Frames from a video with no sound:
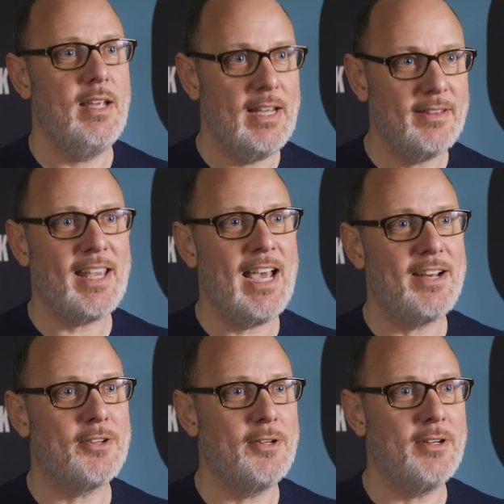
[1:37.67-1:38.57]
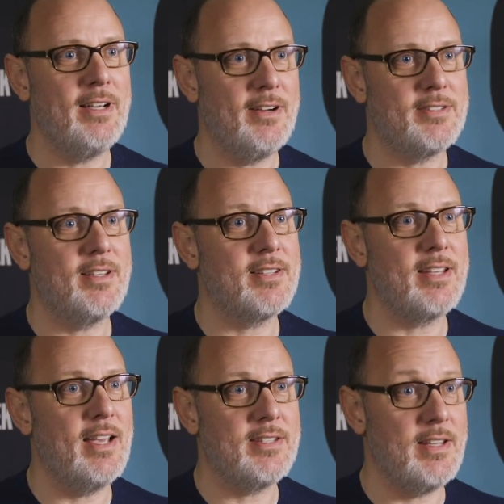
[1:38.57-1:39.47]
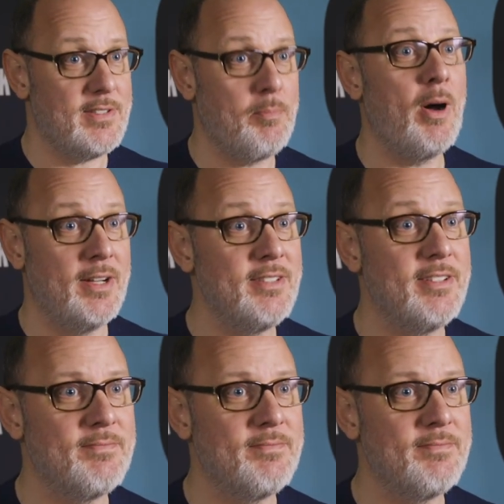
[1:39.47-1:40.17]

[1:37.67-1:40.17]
in the category our success has spawned.